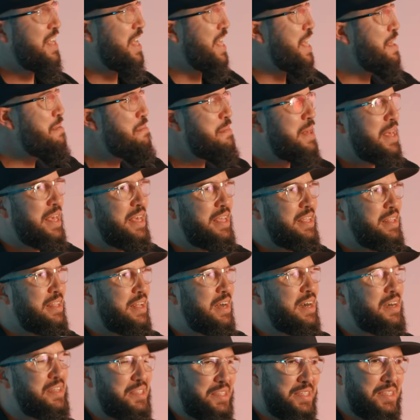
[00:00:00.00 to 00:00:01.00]
He made
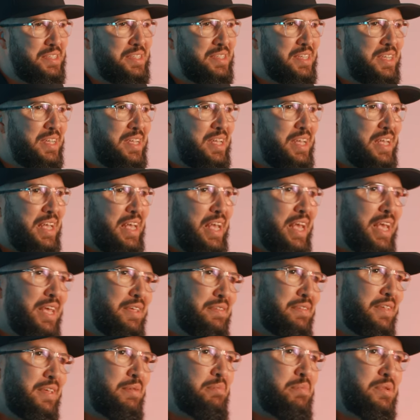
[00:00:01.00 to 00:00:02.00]
us
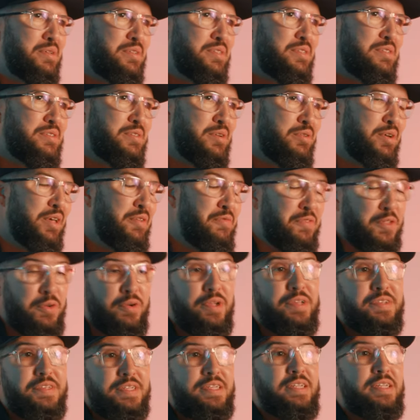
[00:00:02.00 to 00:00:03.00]
His image. So if there
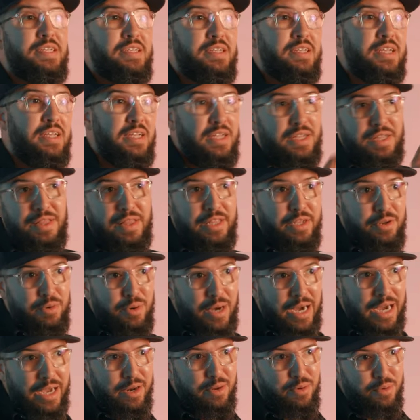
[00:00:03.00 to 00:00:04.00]
is any little
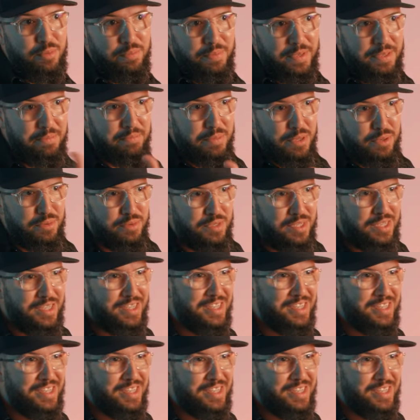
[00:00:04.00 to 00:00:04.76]
idol being built,